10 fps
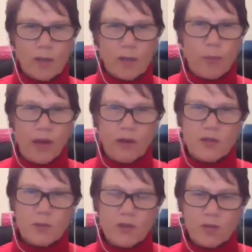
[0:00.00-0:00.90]
that
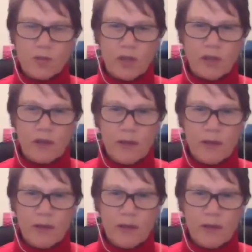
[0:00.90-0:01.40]
balance between